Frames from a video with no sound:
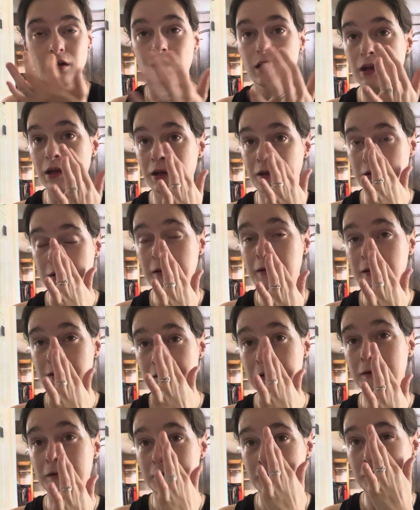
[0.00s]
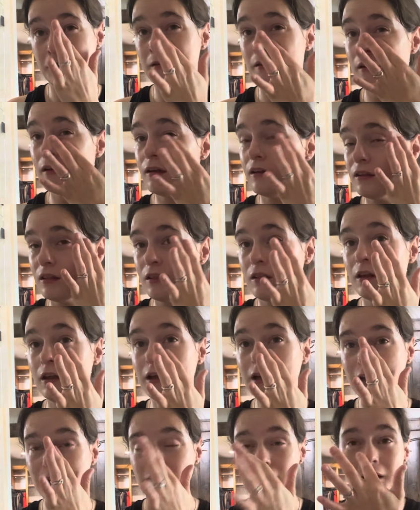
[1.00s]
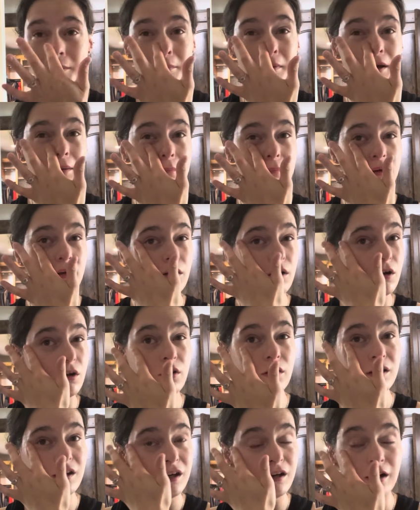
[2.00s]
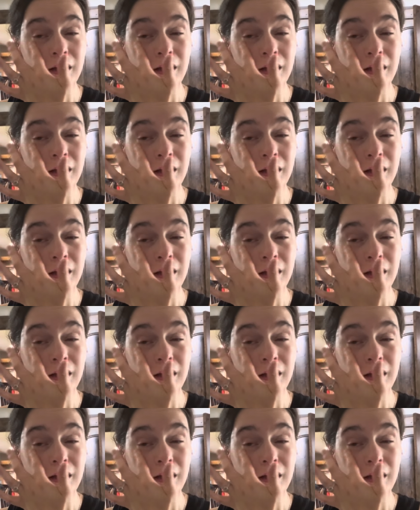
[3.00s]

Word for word: And I think that might be all I need.